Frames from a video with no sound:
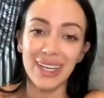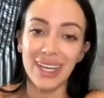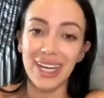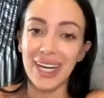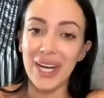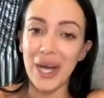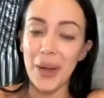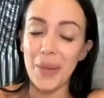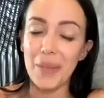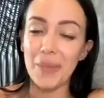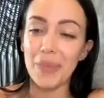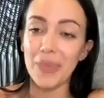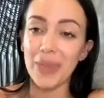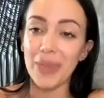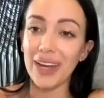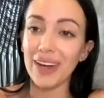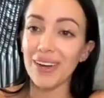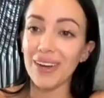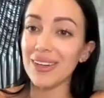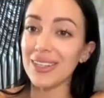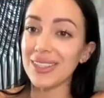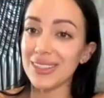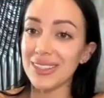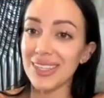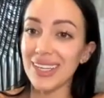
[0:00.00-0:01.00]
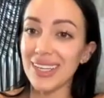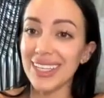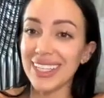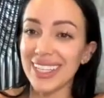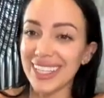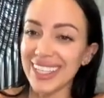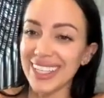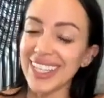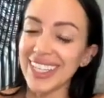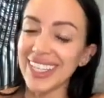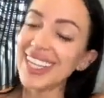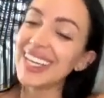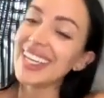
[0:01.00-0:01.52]
I always
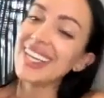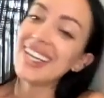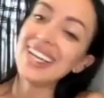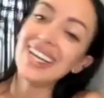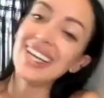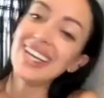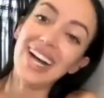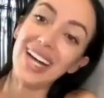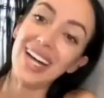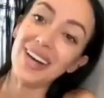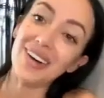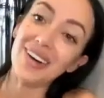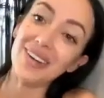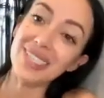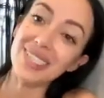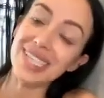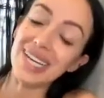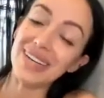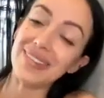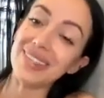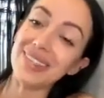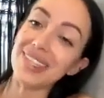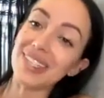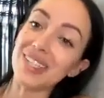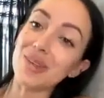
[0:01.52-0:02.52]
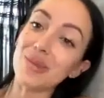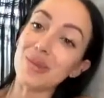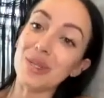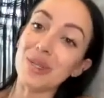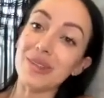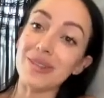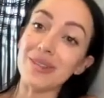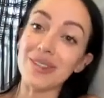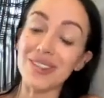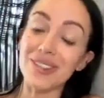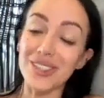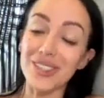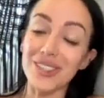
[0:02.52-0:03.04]
I always have a little bit
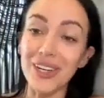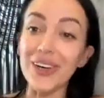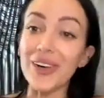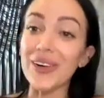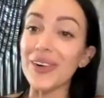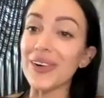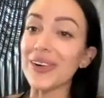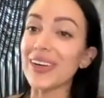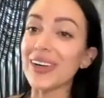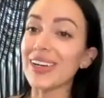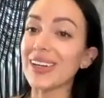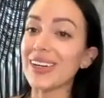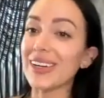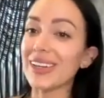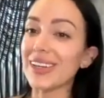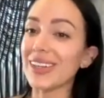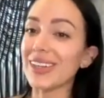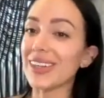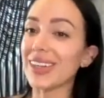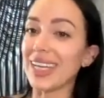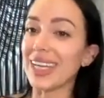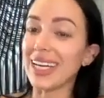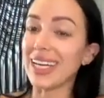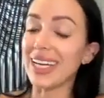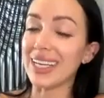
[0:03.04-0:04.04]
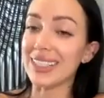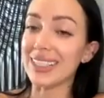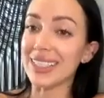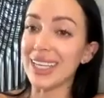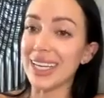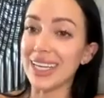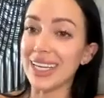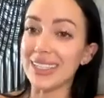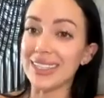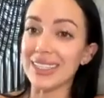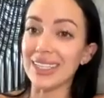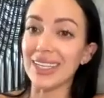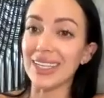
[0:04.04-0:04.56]
of a joke that I
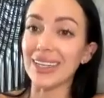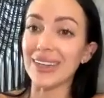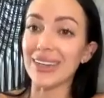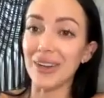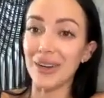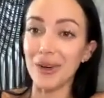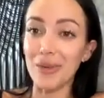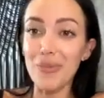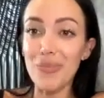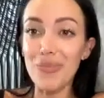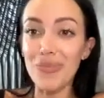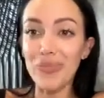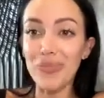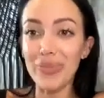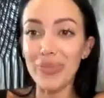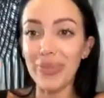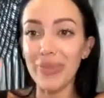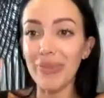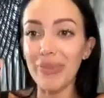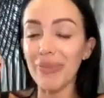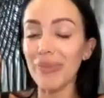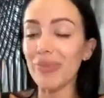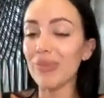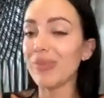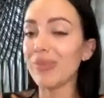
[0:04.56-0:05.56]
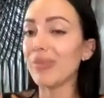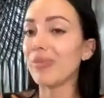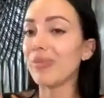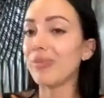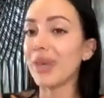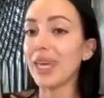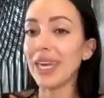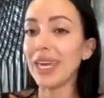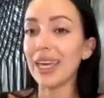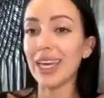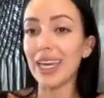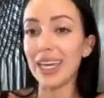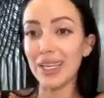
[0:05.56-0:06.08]
say it's like,
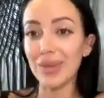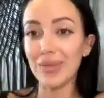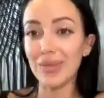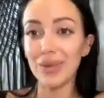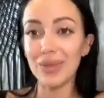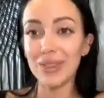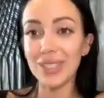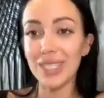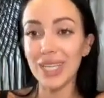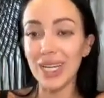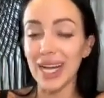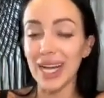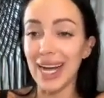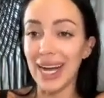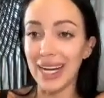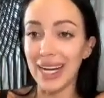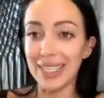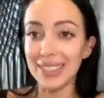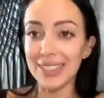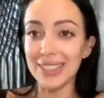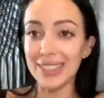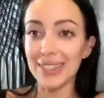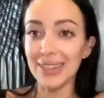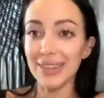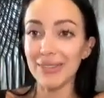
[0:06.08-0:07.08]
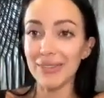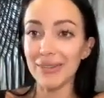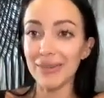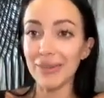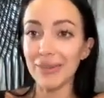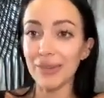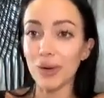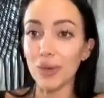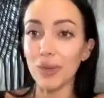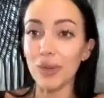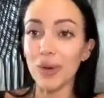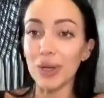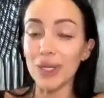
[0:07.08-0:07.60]
being able to ask
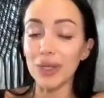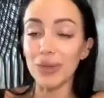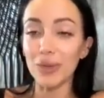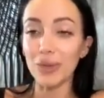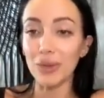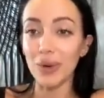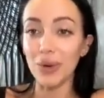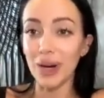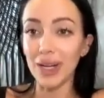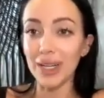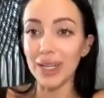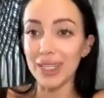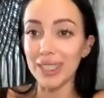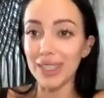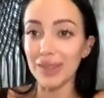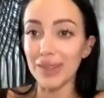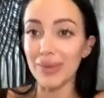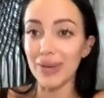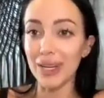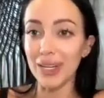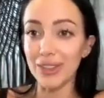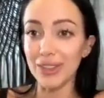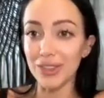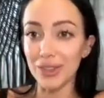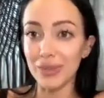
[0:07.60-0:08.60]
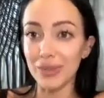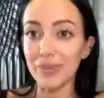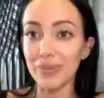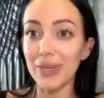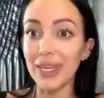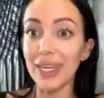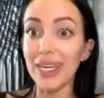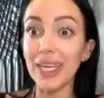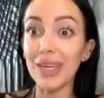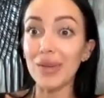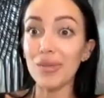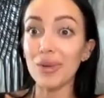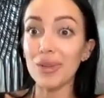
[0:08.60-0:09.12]
for what you want in the bedroom,
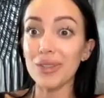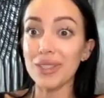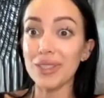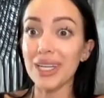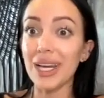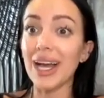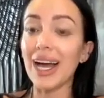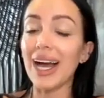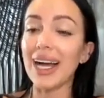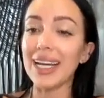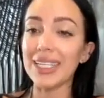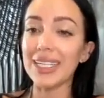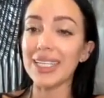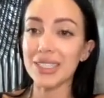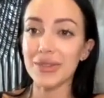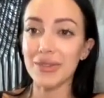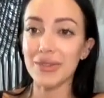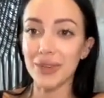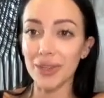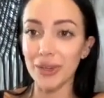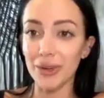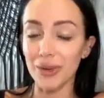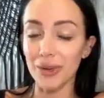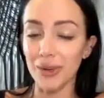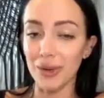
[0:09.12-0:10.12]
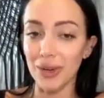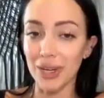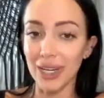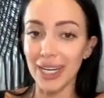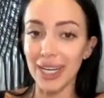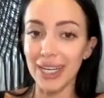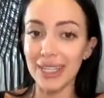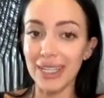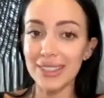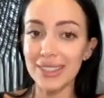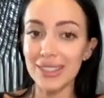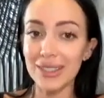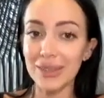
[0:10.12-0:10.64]
being able to ask for your
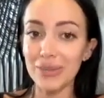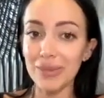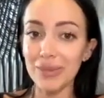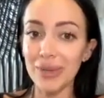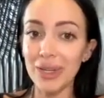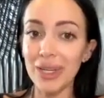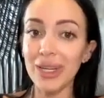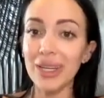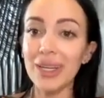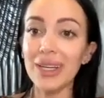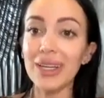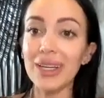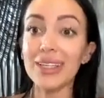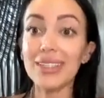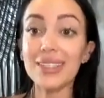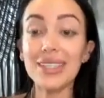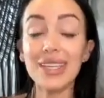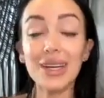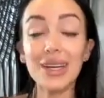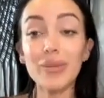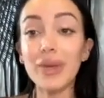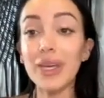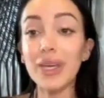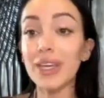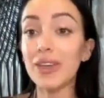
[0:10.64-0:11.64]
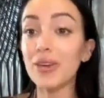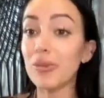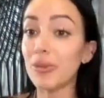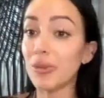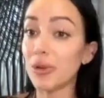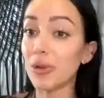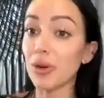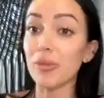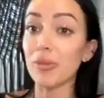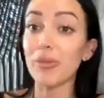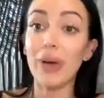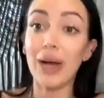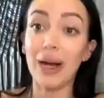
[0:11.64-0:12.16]
orgasm is going to make you
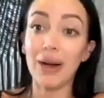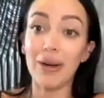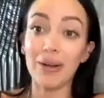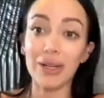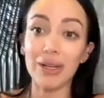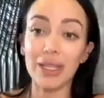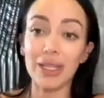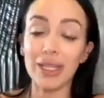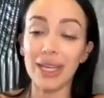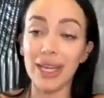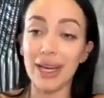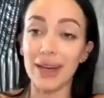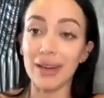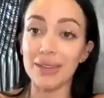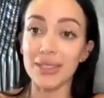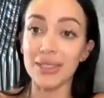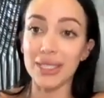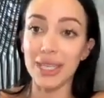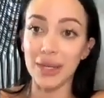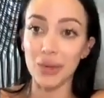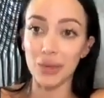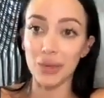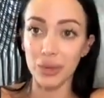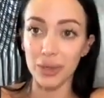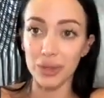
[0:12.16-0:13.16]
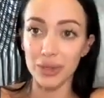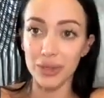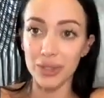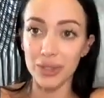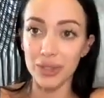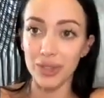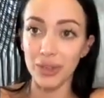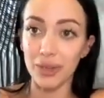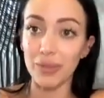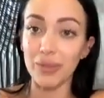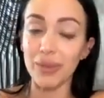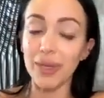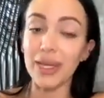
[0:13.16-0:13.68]
more empowered in the outside world
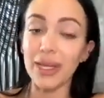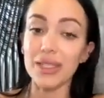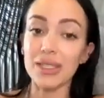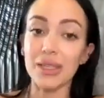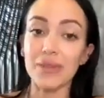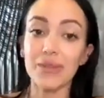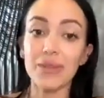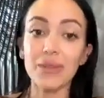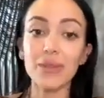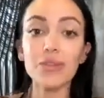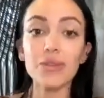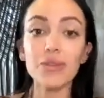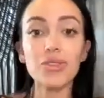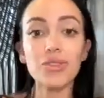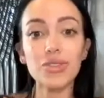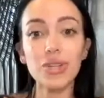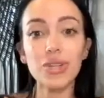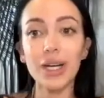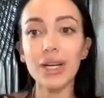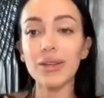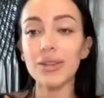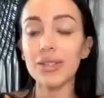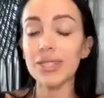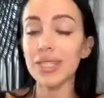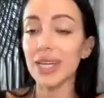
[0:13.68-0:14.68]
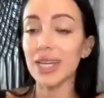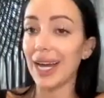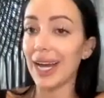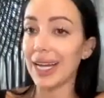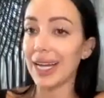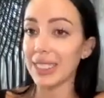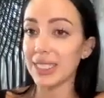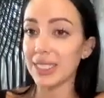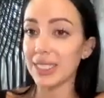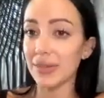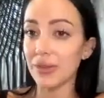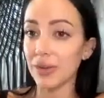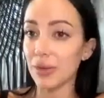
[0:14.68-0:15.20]
too. Because if you struggle to
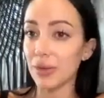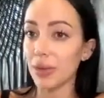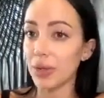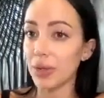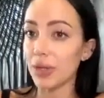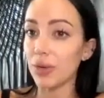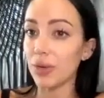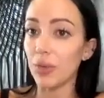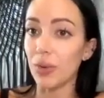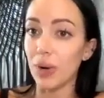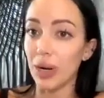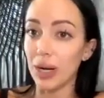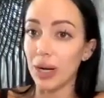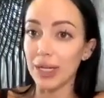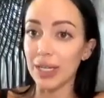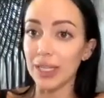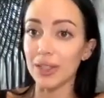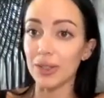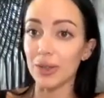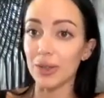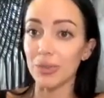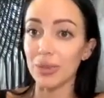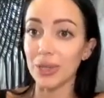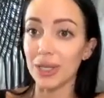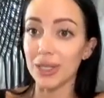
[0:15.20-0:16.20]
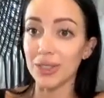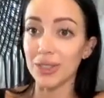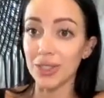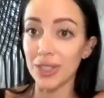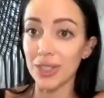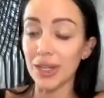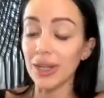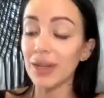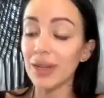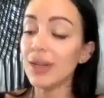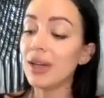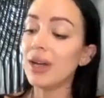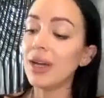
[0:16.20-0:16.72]
ask for what you want in your
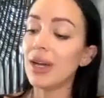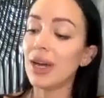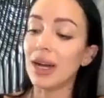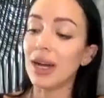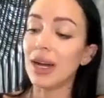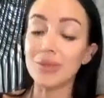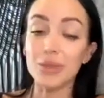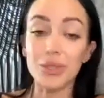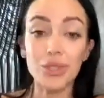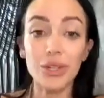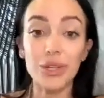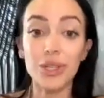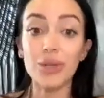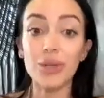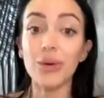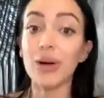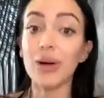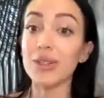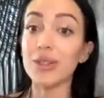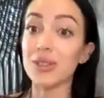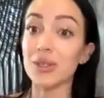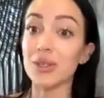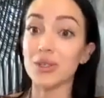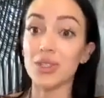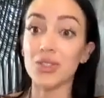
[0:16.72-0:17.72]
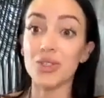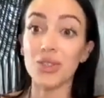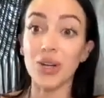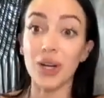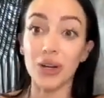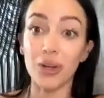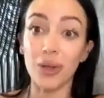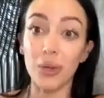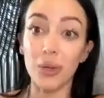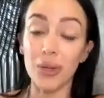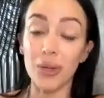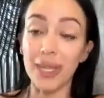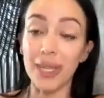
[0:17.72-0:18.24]
pleasure, I'm sure you also
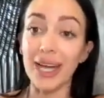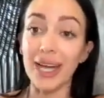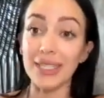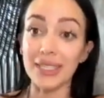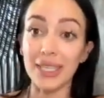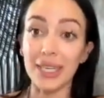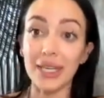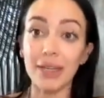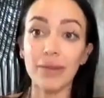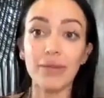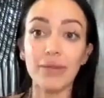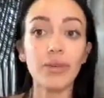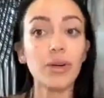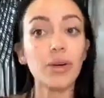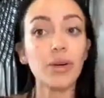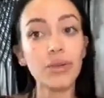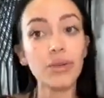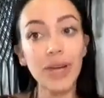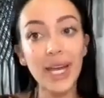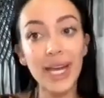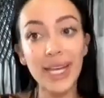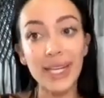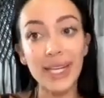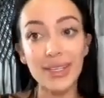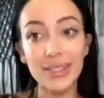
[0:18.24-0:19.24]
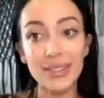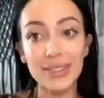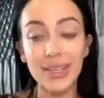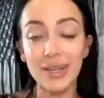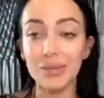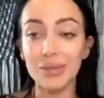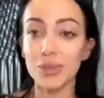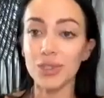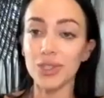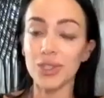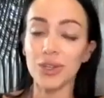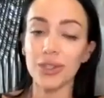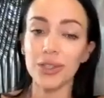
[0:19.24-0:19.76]
struggle with asking for a raise.
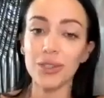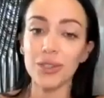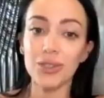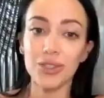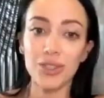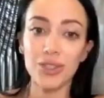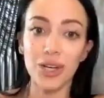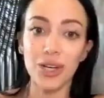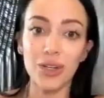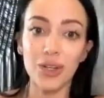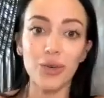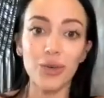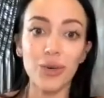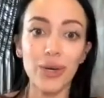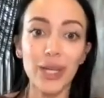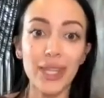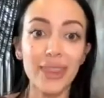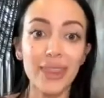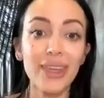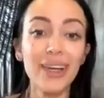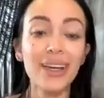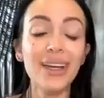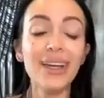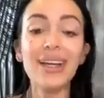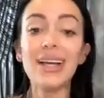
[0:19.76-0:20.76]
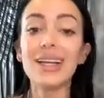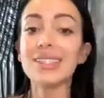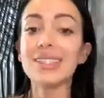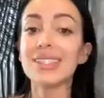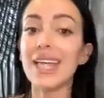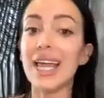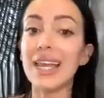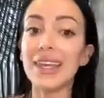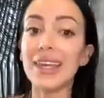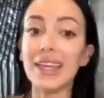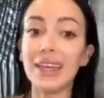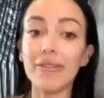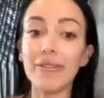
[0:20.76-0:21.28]
I'm sure you struggle with
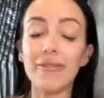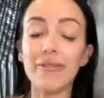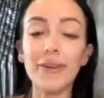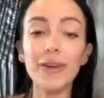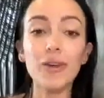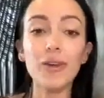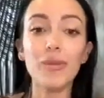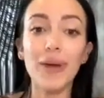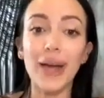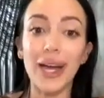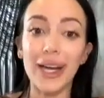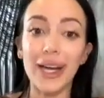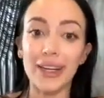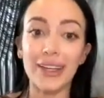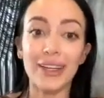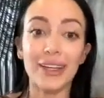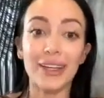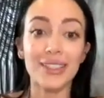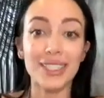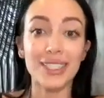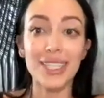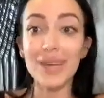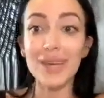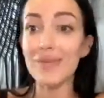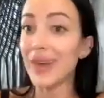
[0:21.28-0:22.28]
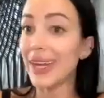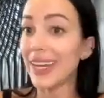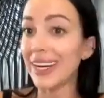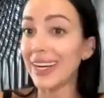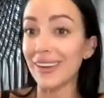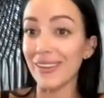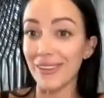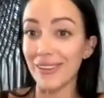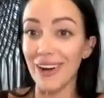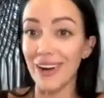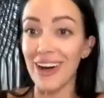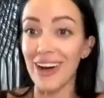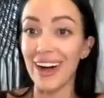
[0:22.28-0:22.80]
sending food back because they made
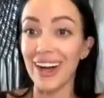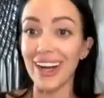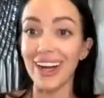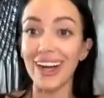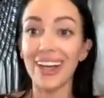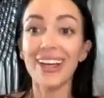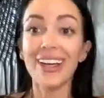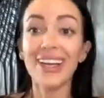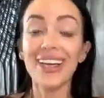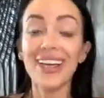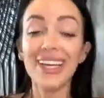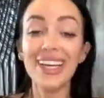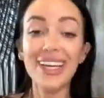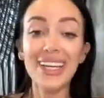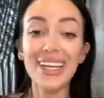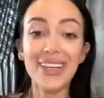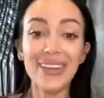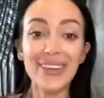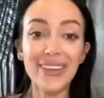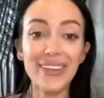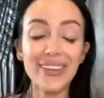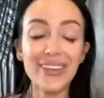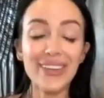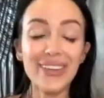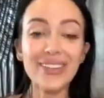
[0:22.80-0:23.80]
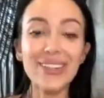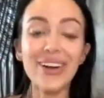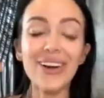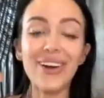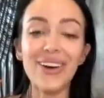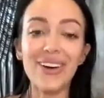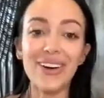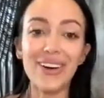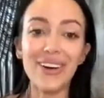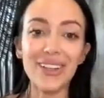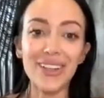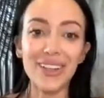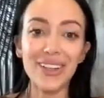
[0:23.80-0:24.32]
it wrong. There's
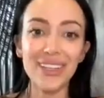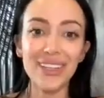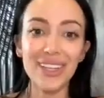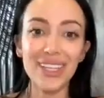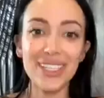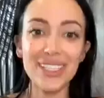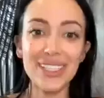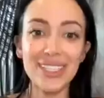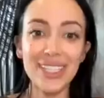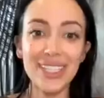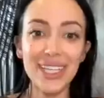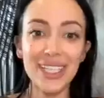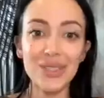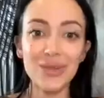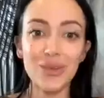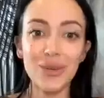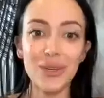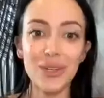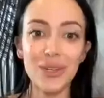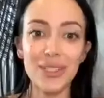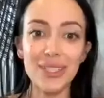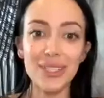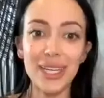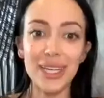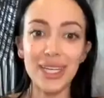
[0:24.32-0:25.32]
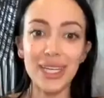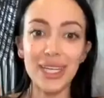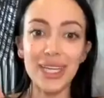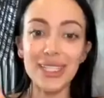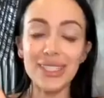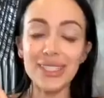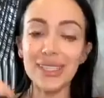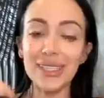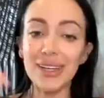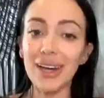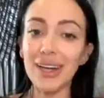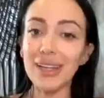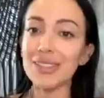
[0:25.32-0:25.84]
all these things where it's like,
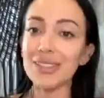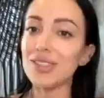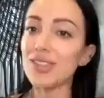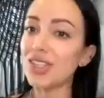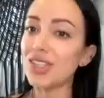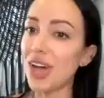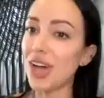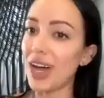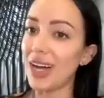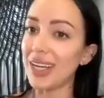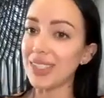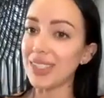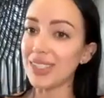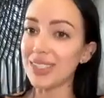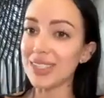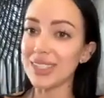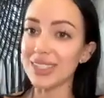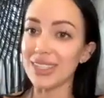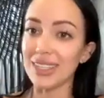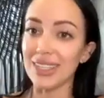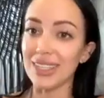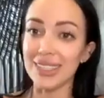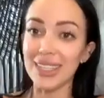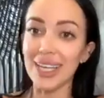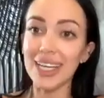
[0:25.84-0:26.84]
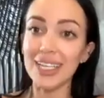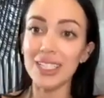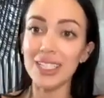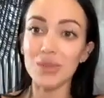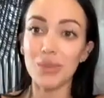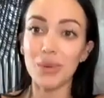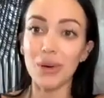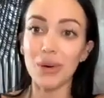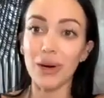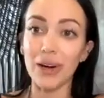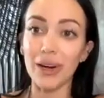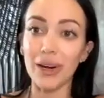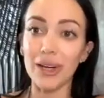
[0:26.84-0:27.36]
it's not just the sex
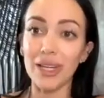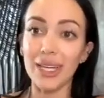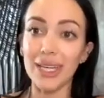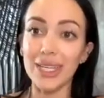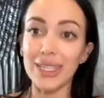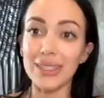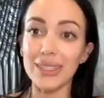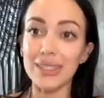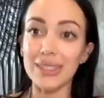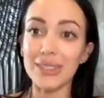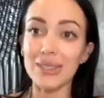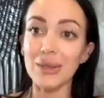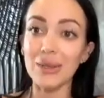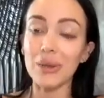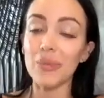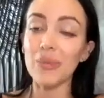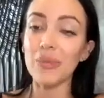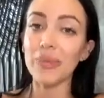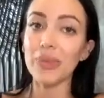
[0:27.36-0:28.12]
part, it's